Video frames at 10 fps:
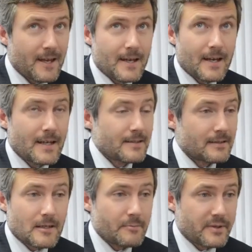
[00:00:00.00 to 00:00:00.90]
The
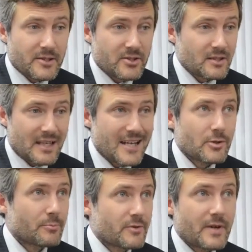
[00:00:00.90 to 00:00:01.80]
company's
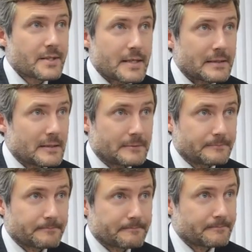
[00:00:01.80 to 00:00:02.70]
Caribbean CEO,
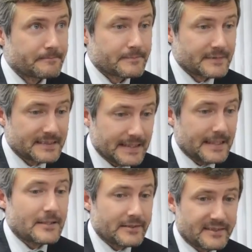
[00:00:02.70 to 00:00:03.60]
Martin Rouse,
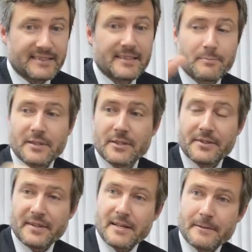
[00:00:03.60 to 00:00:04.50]
said there
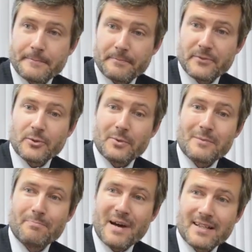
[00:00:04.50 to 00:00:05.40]
was no truth to the
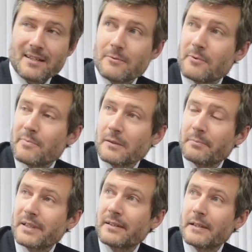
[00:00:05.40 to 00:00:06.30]
rumors that the
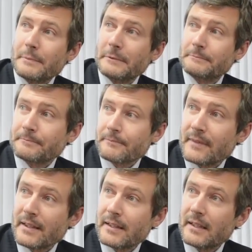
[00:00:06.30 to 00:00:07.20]
company, which is
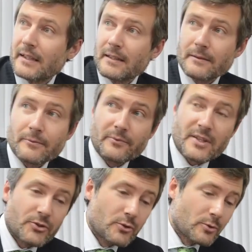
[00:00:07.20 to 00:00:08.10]
called Lime in the
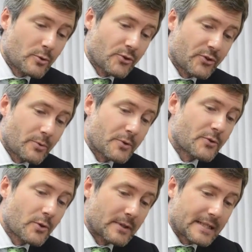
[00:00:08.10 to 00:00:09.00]
Caribbean, was
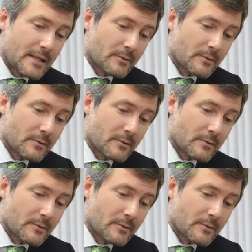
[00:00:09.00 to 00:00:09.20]
pulling out.